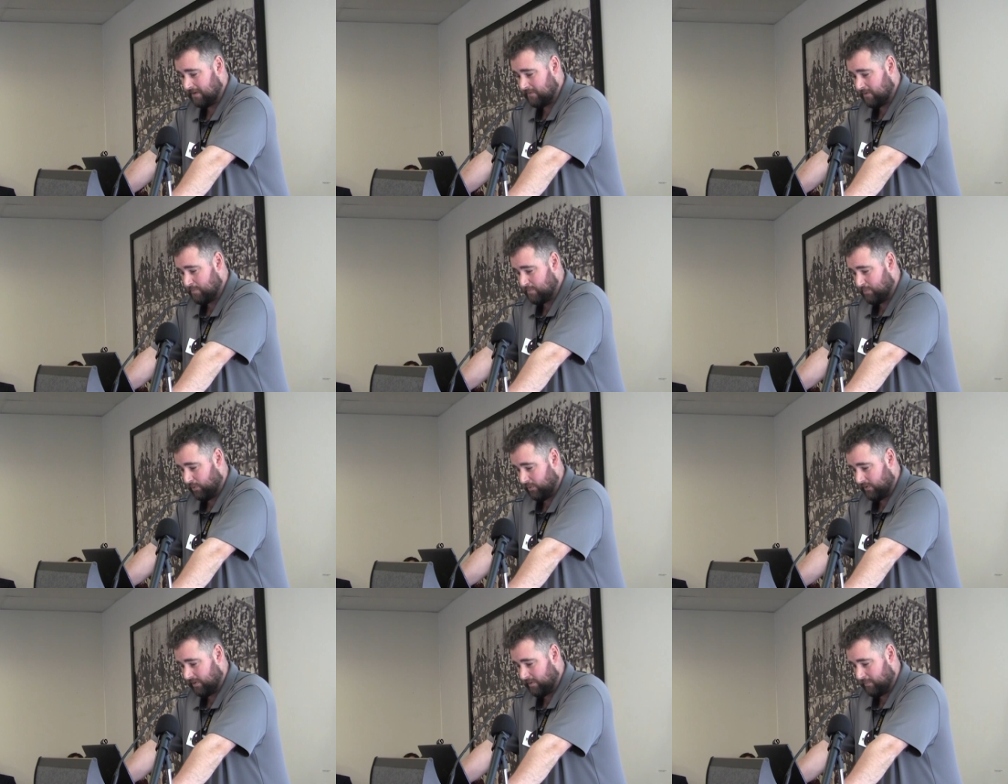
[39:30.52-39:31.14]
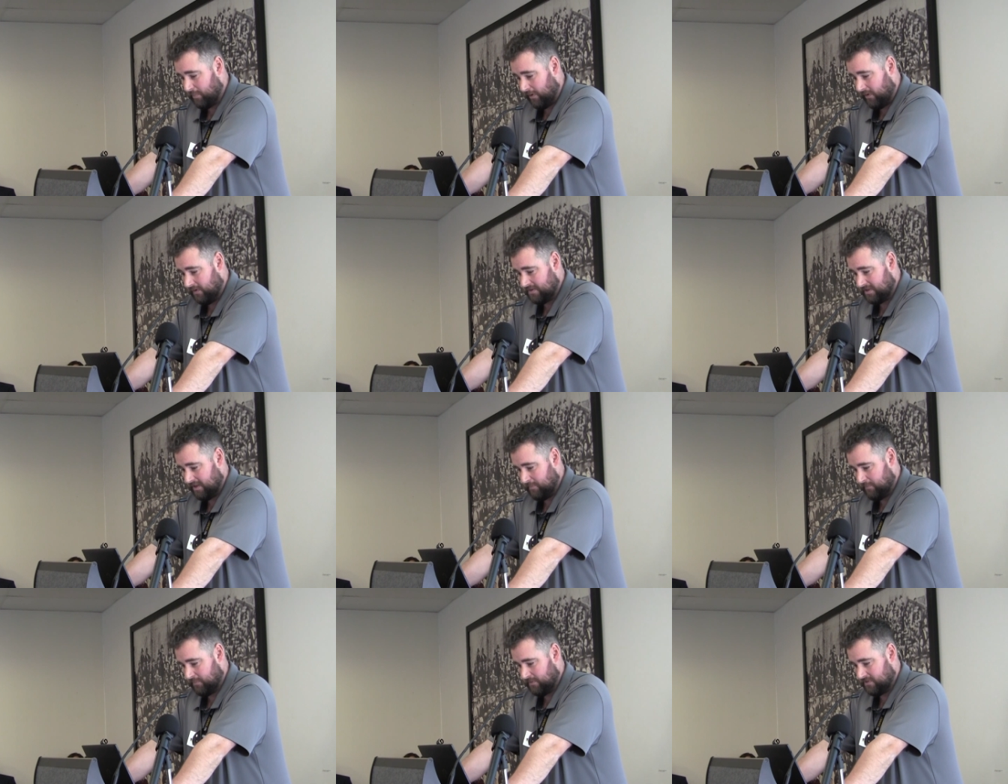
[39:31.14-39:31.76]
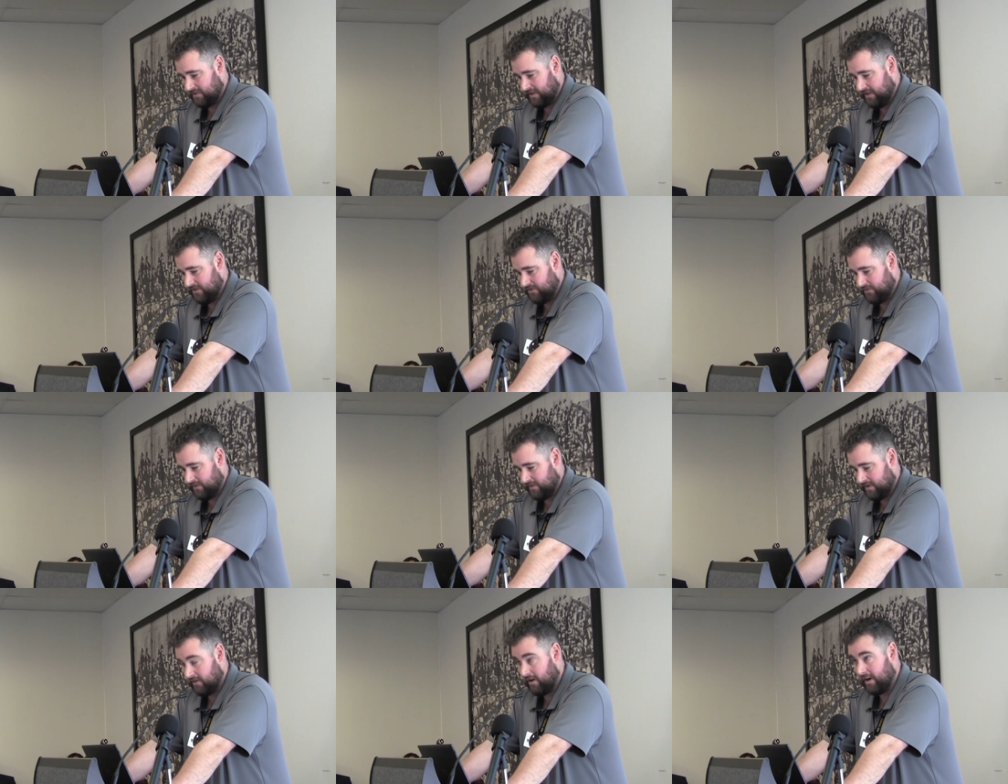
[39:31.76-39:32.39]
But if you put the policy and
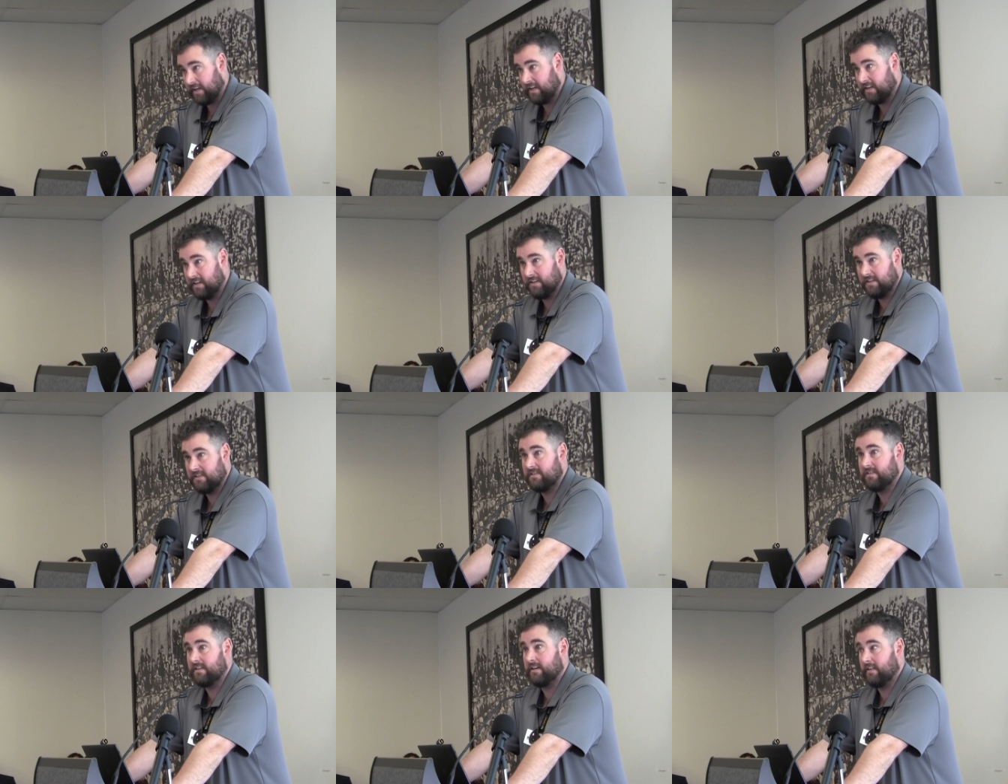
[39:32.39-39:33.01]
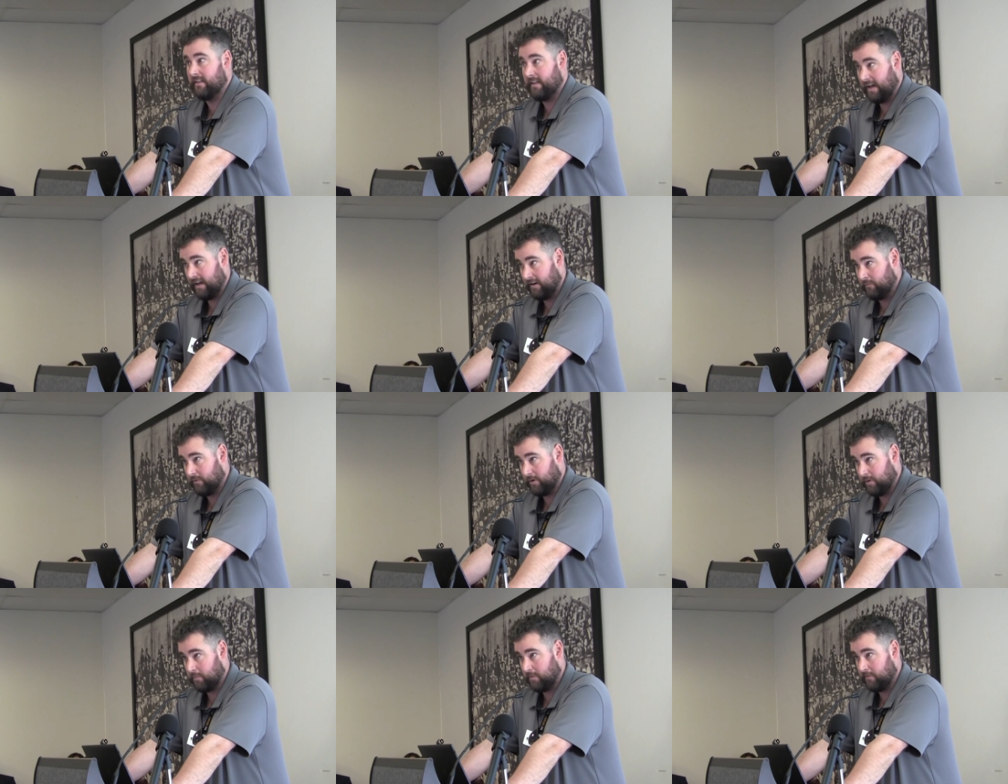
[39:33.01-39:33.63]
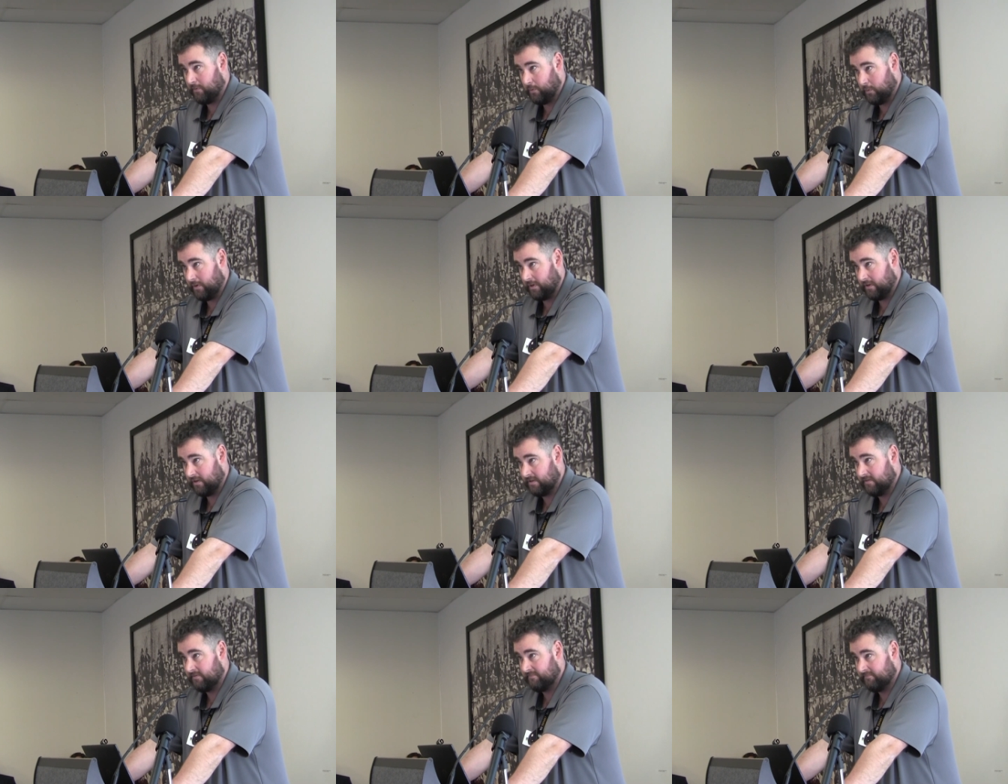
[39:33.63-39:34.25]
procedure in there, I can consider that when I'm
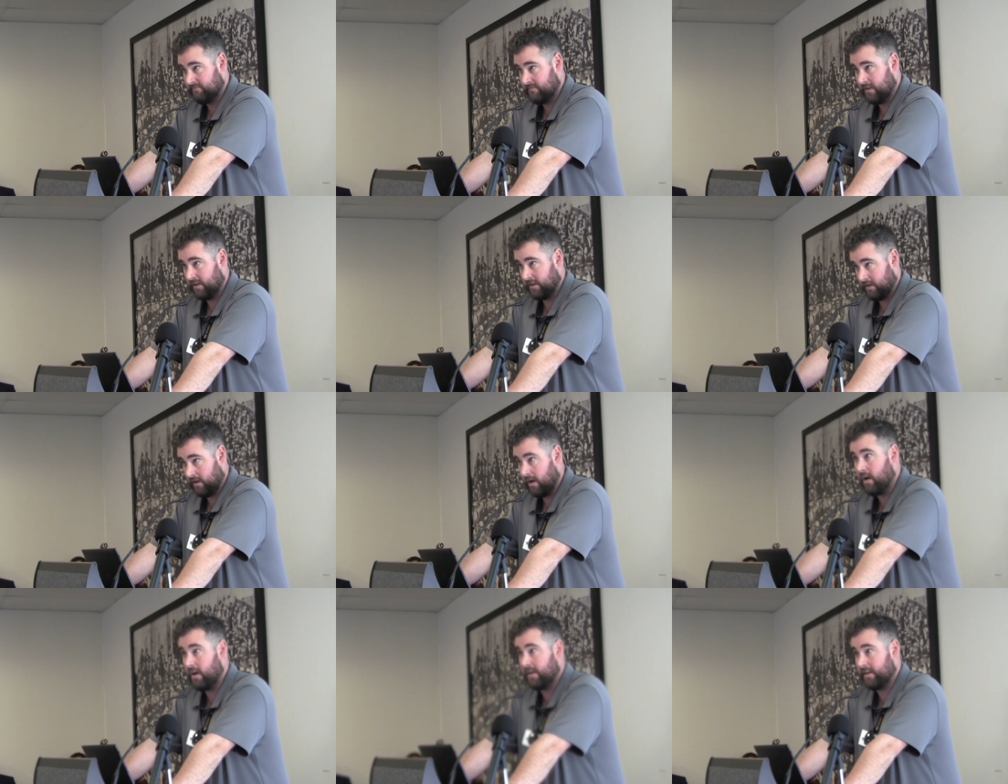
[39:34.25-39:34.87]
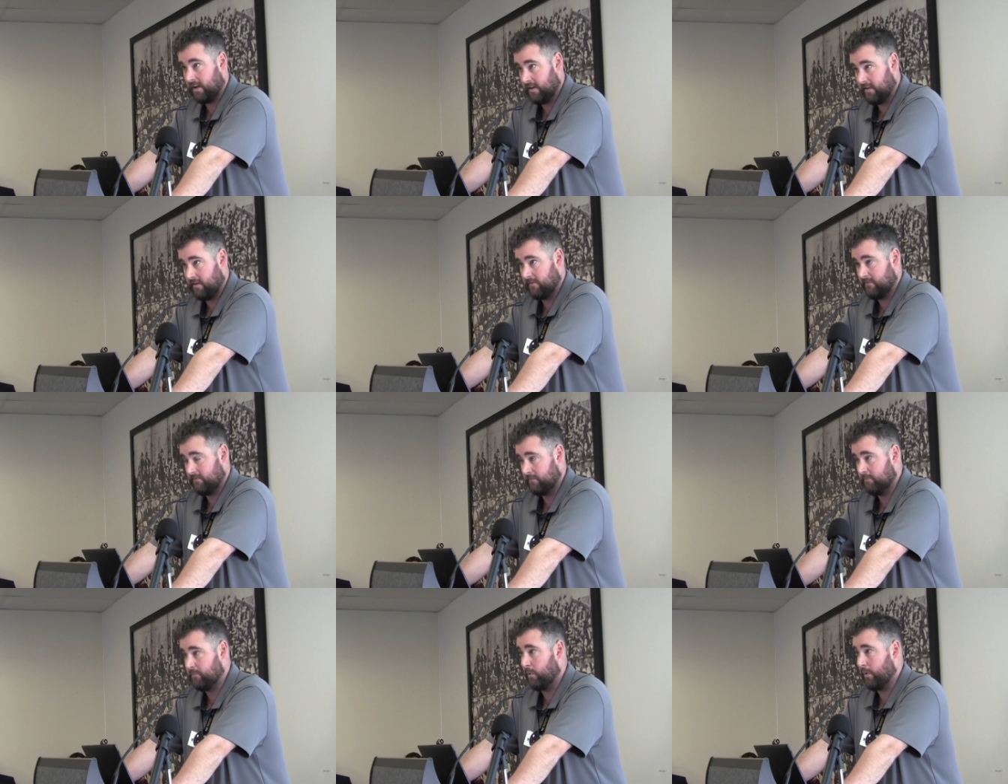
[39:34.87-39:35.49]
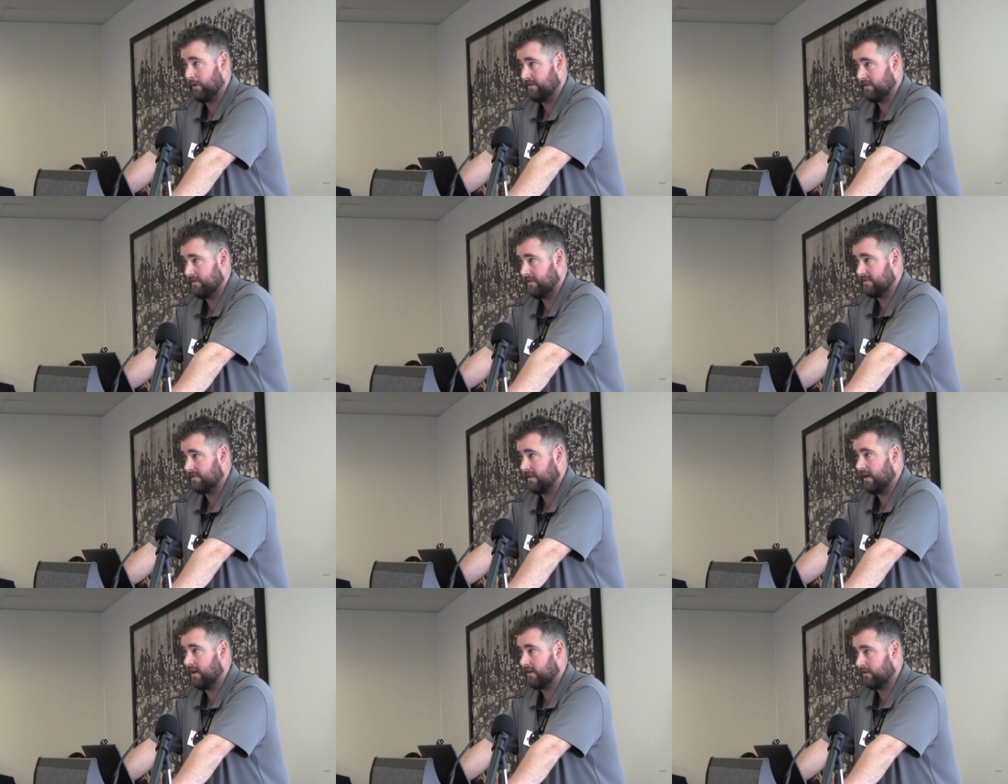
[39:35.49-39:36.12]
reviewing it. I go, oh, okay, they've pointed
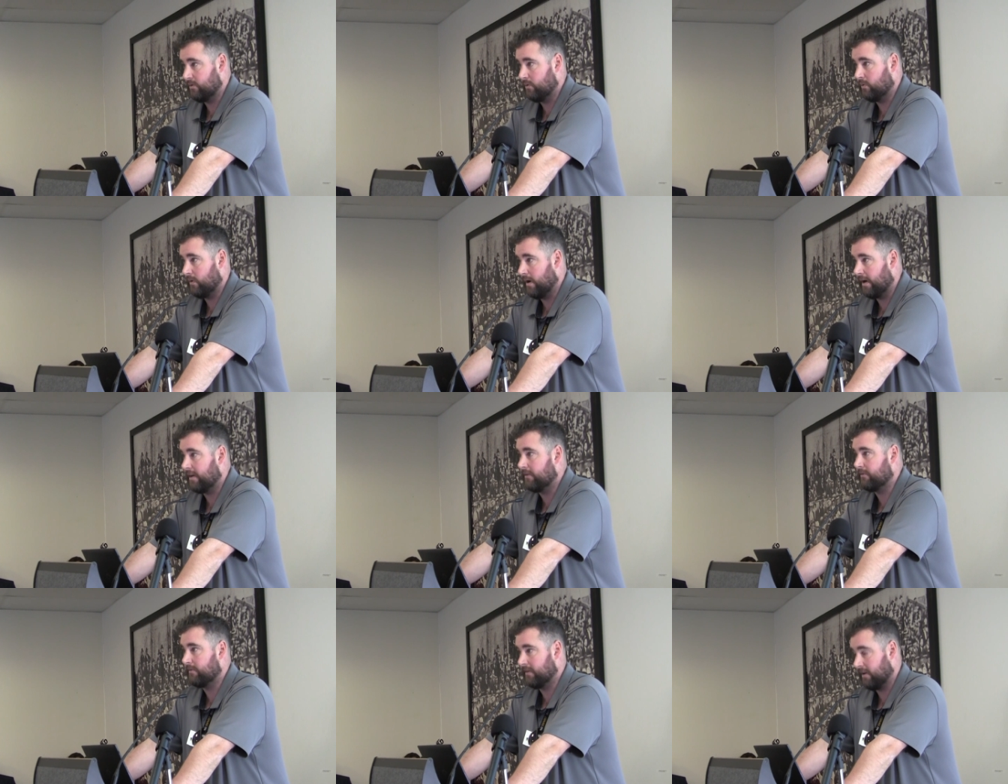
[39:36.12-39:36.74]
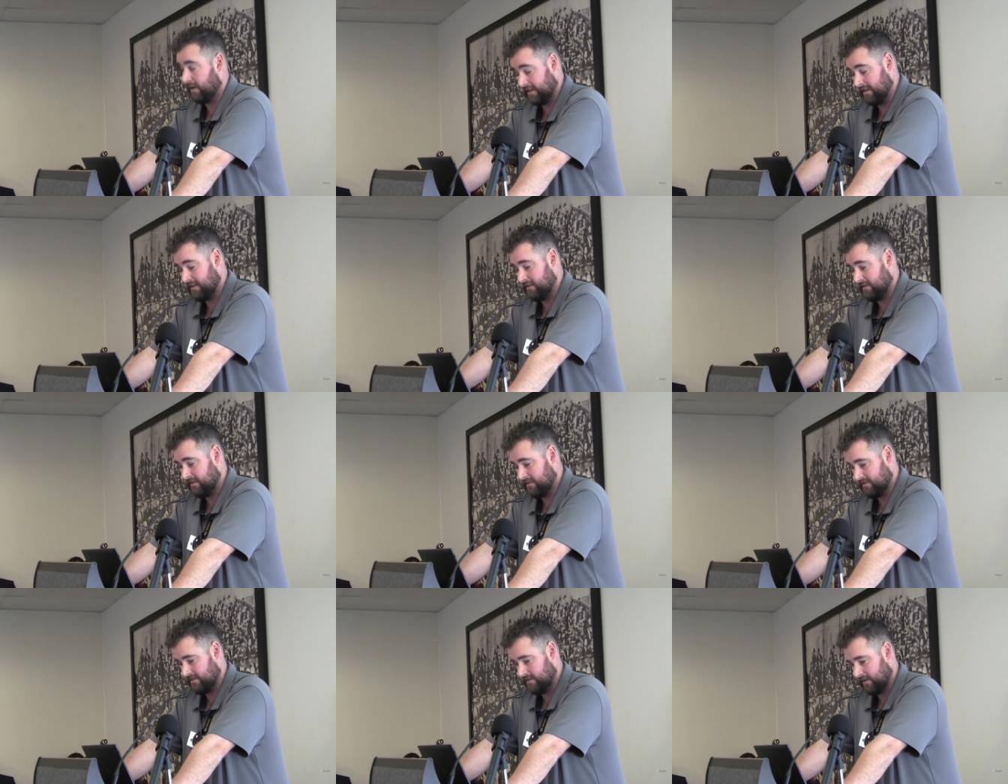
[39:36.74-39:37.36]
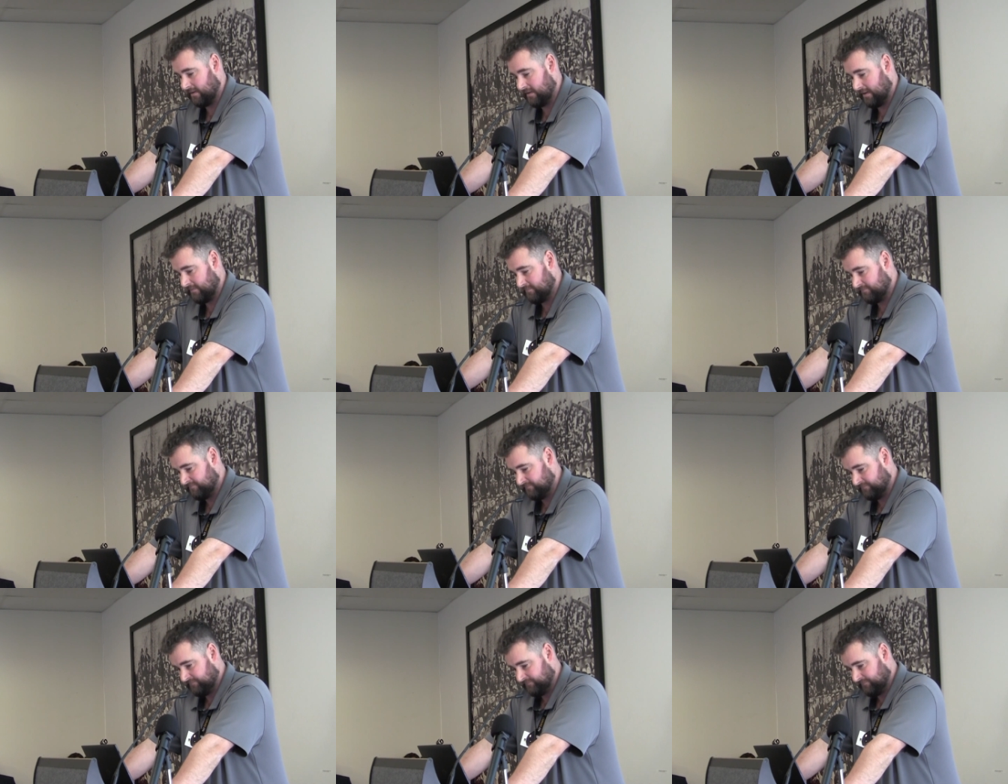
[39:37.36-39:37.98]
this out. Cool, I can I can consider that.